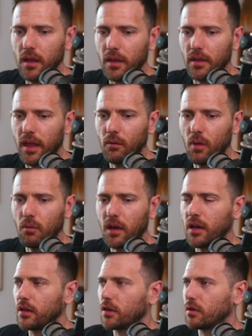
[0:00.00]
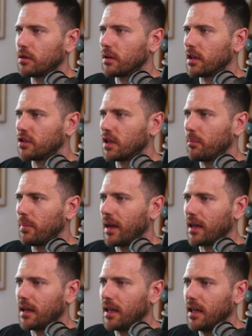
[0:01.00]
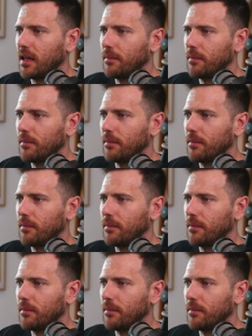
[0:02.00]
Then what we're gonna do is we're gonna jump back in here